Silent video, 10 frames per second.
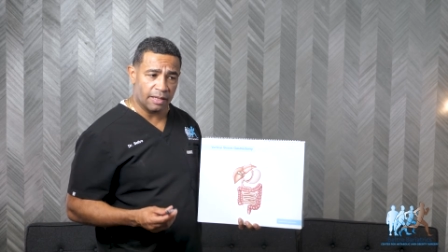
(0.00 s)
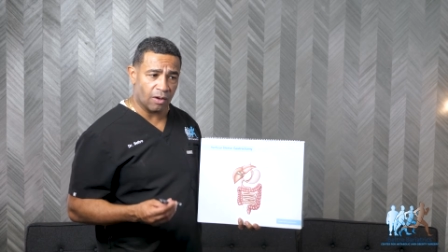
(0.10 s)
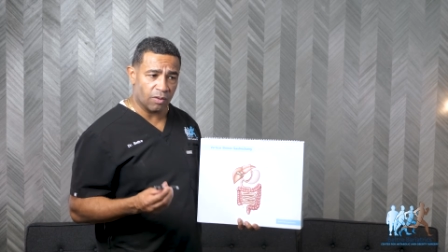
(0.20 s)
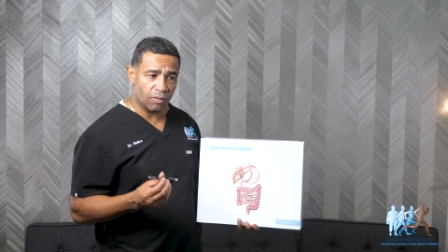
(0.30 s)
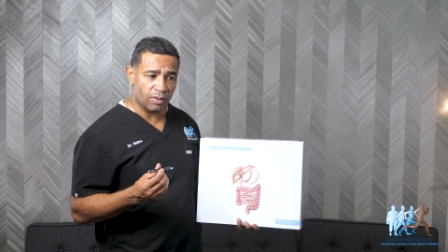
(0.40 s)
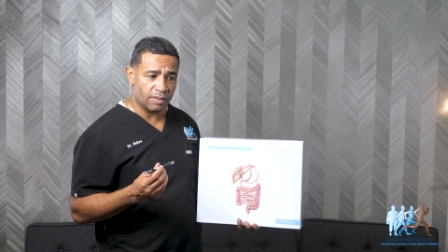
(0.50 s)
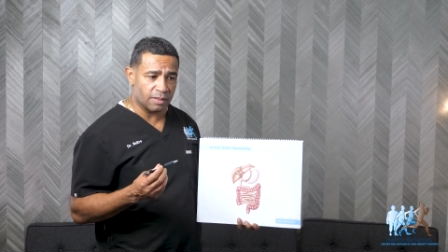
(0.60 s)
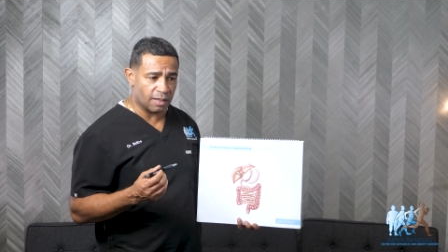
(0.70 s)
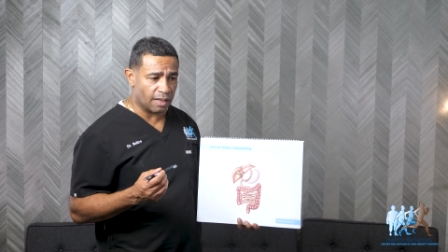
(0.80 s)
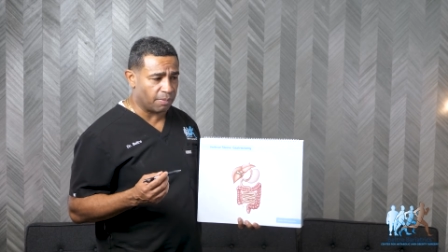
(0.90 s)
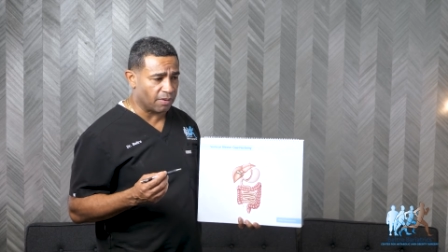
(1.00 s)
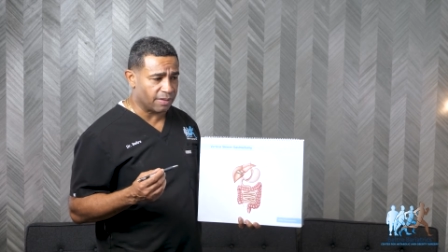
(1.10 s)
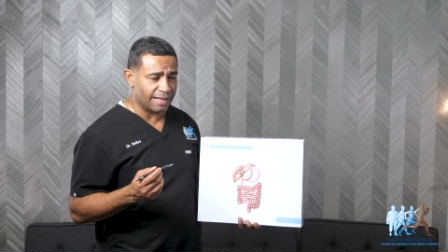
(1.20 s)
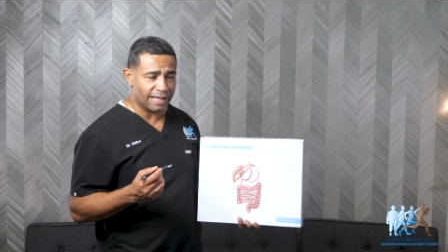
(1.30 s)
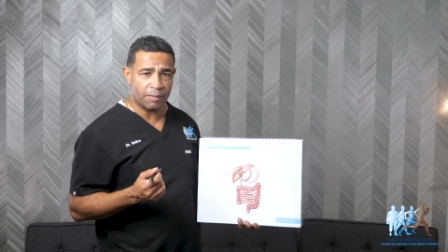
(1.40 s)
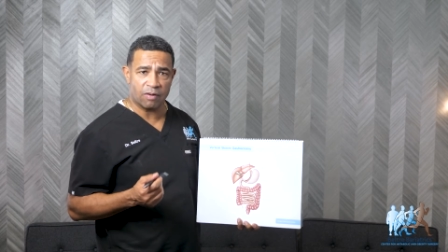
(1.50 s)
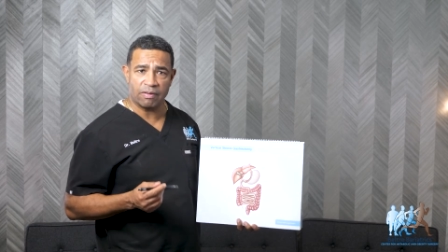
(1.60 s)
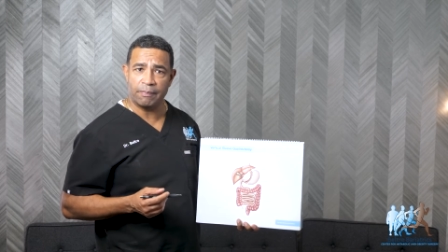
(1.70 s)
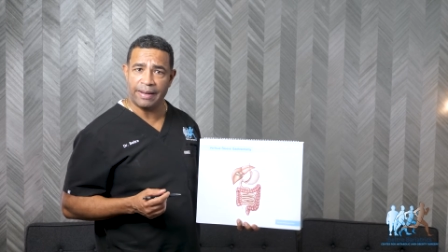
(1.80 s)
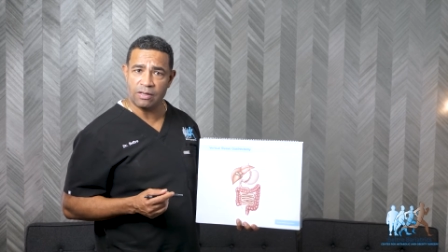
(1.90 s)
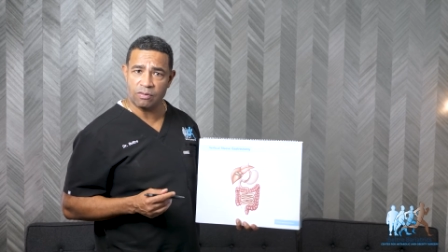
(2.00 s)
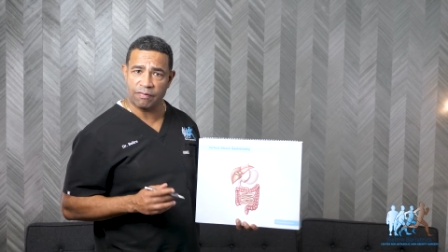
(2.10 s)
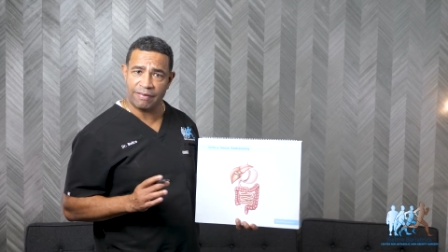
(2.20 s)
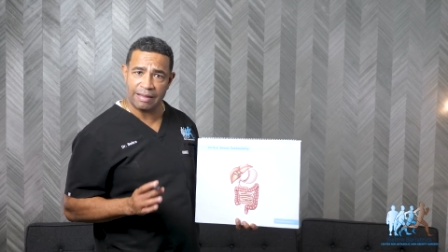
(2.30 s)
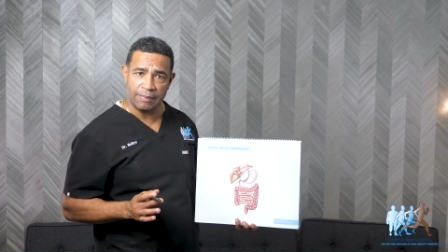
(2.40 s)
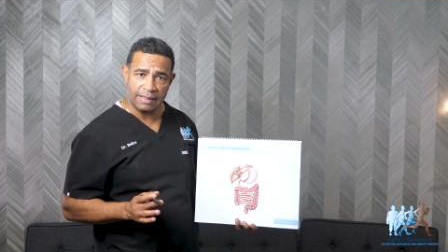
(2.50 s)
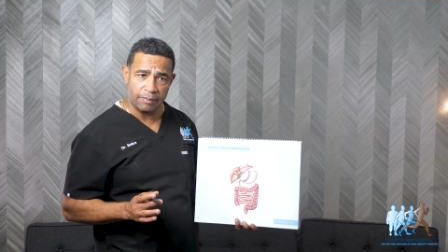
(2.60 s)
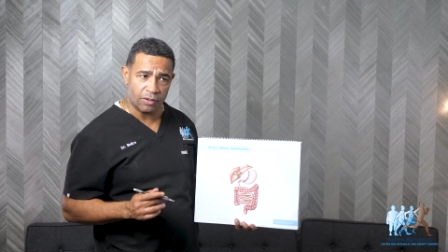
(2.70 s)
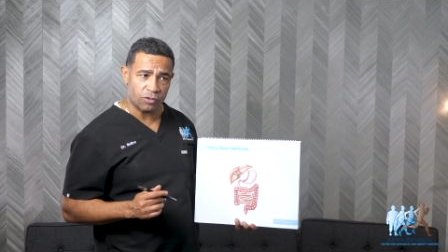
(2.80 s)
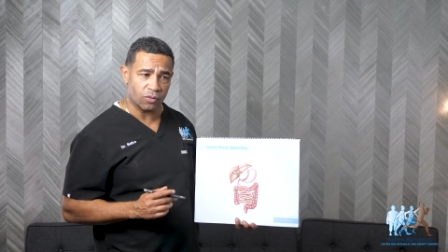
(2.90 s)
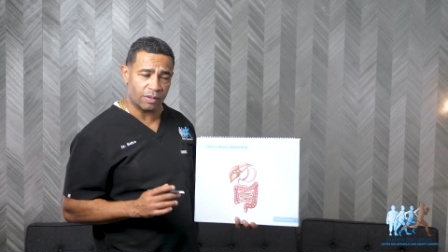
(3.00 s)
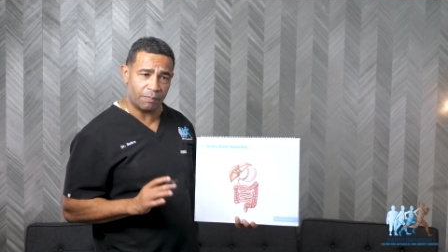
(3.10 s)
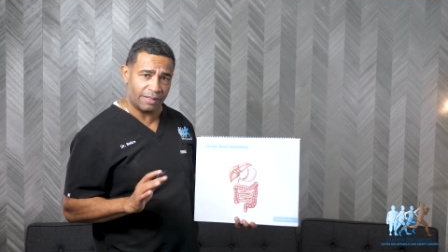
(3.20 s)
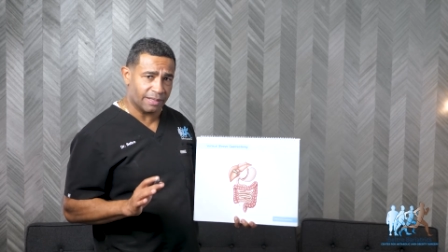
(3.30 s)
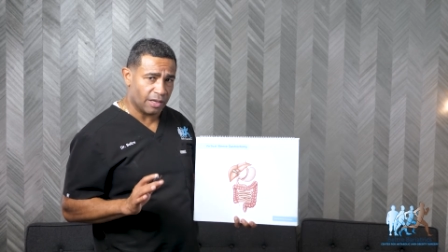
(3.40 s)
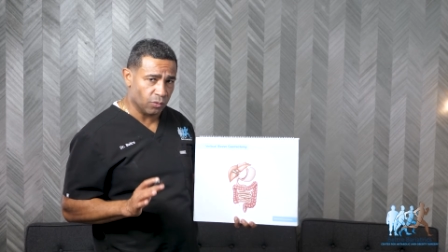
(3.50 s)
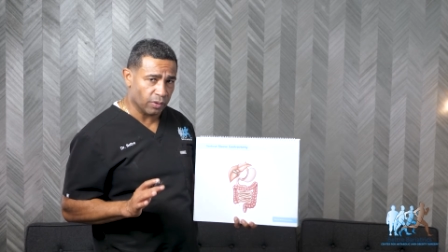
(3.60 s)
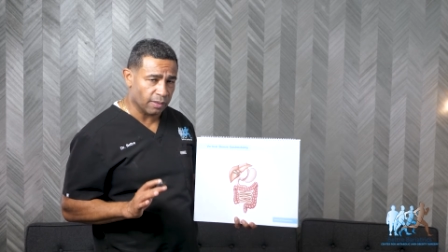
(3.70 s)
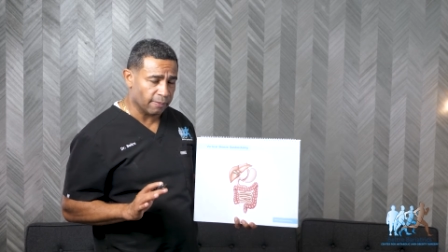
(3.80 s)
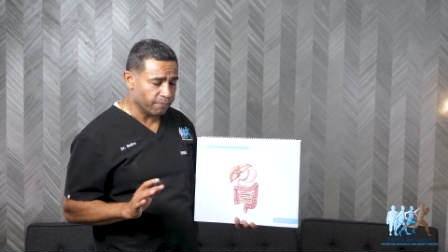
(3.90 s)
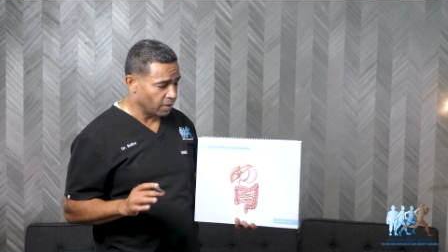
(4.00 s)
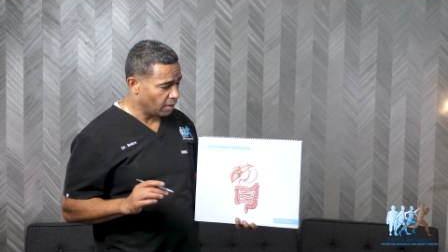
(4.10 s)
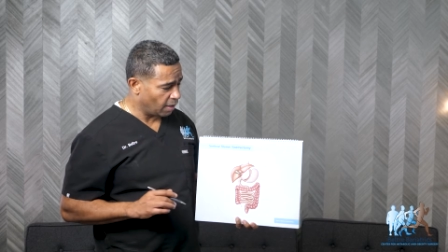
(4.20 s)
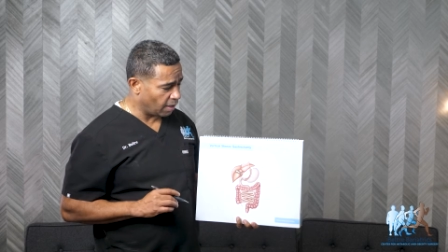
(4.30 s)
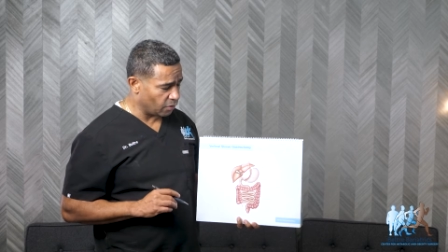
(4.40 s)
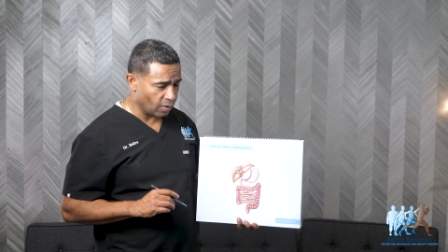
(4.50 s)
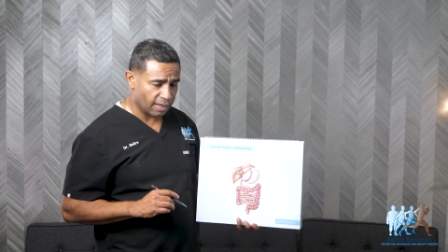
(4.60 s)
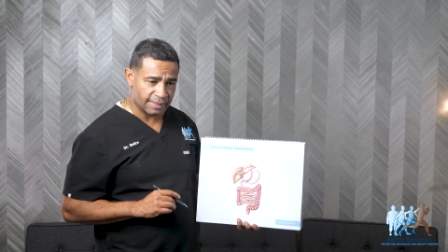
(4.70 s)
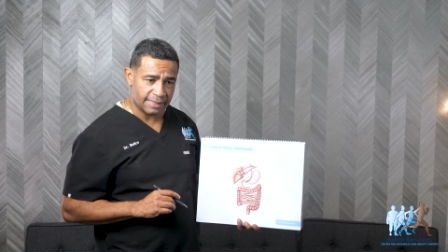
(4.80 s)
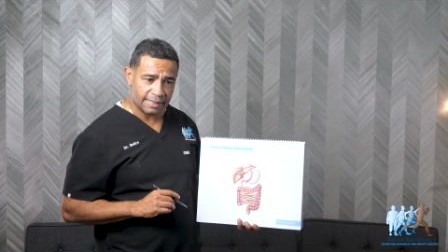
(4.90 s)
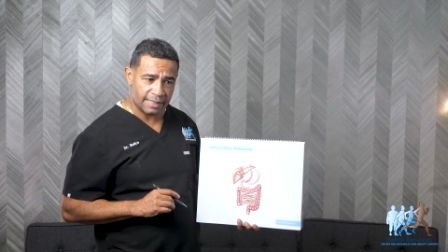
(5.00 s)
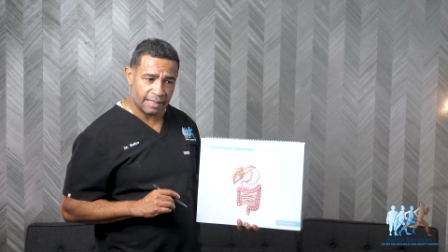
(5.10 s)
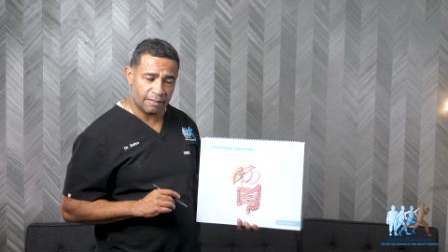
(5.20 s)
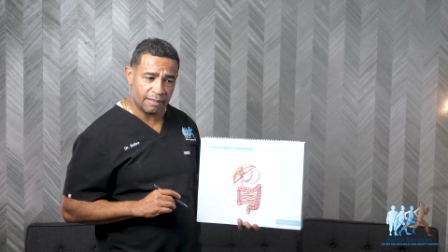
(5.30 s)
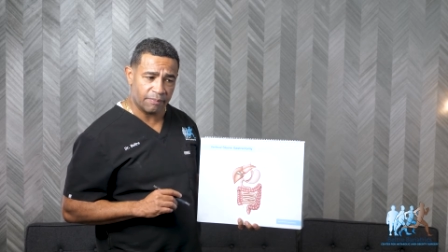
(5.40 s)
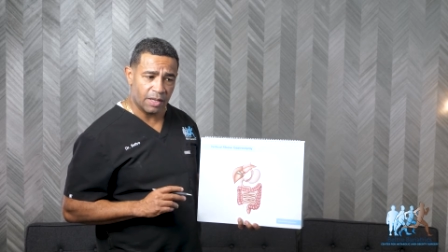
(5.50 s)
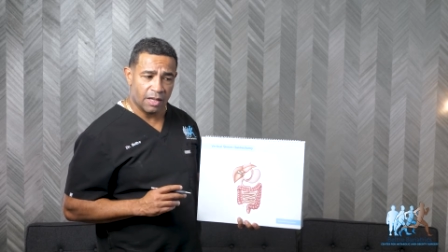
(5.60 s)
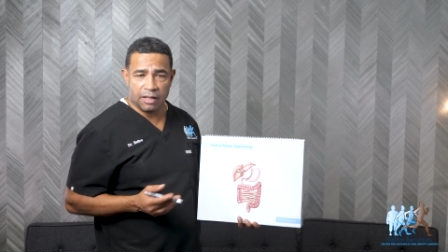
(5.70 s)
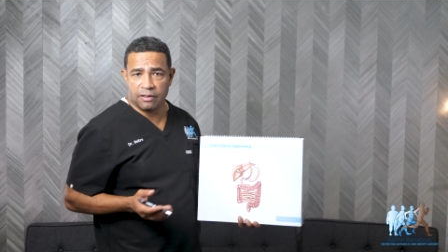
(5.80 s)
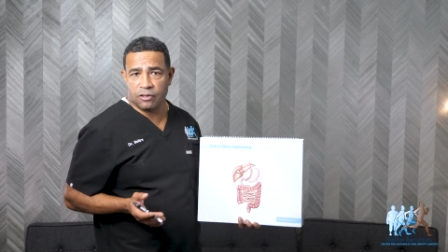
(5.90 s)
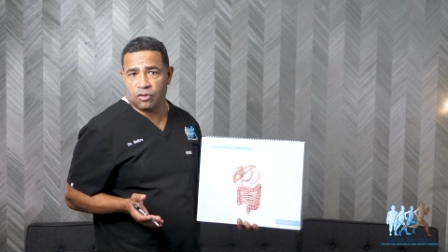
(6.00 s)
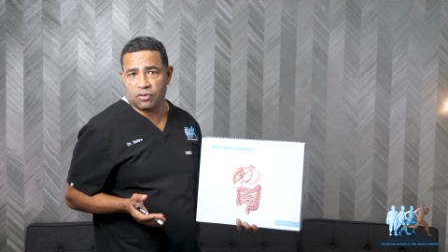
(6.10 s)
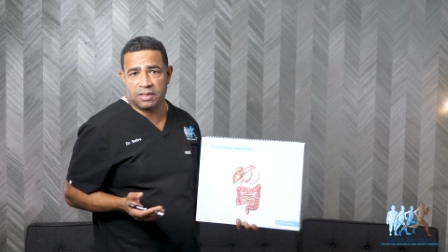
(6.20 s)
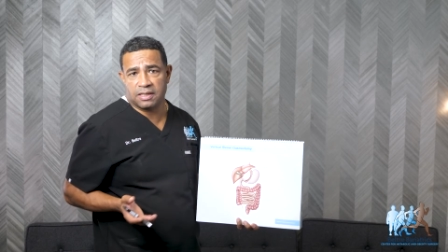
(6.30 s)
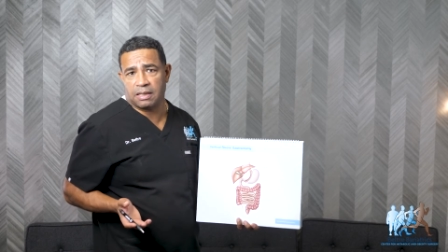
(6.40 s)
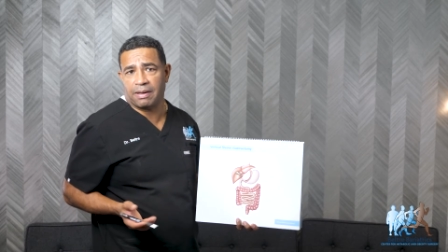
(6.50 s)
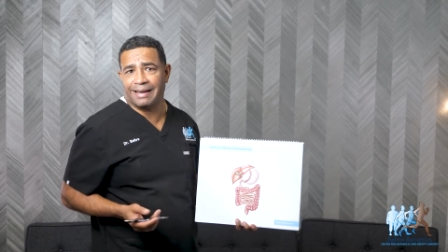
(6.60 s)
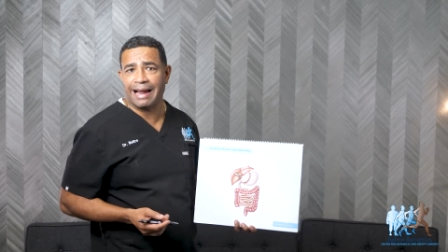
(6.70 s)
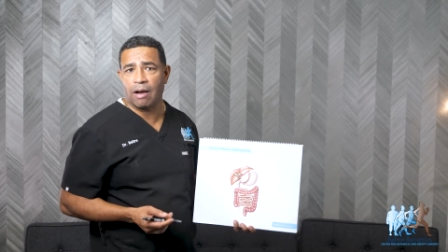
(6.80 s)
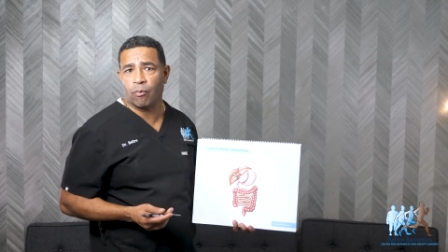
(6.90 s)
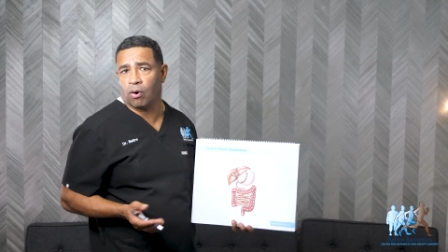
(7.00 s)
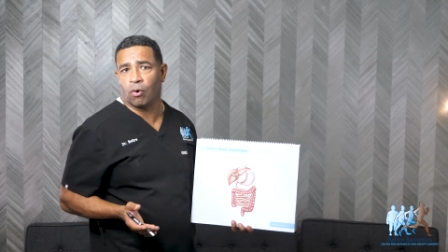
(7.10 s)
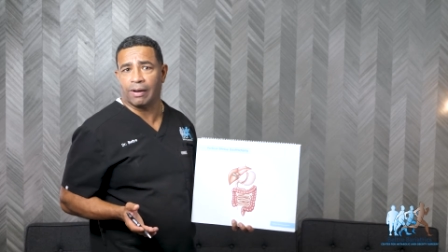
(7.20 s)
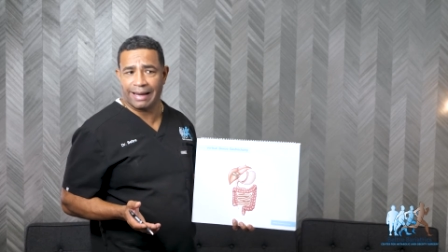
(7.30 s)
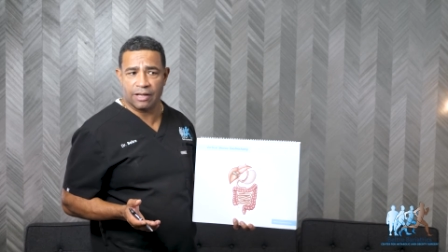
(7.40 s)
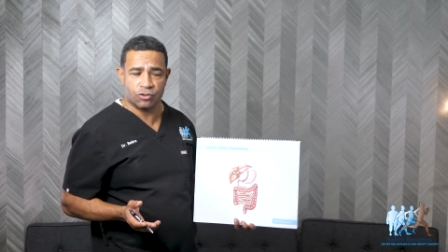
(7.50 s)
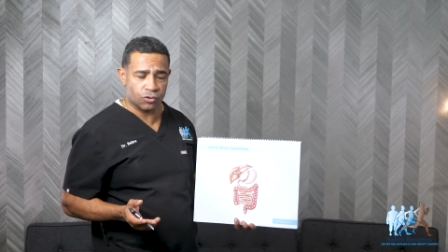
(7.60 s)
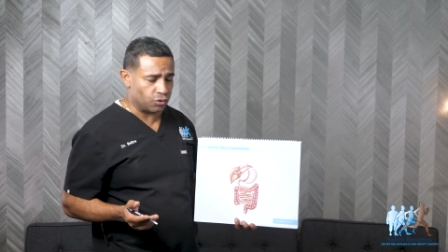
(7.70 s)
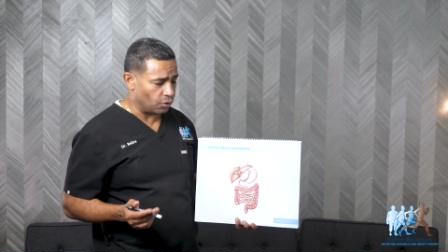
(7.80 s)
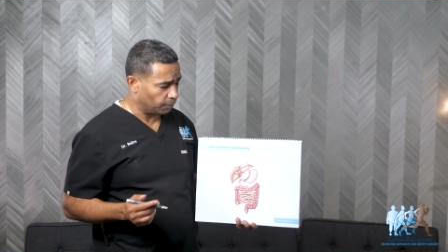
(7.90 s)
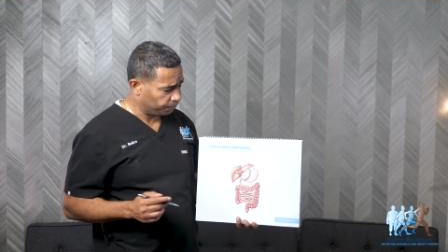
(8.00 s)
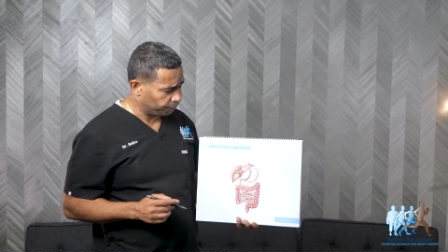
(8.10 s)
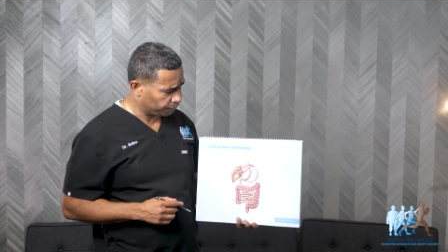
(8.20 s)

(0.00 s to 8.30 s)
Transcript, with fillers: The other one about the diameter of a pencil, five millimeters. So depending how you heal, uh, you hardly see anything. The surgery takes about an hour or less to do.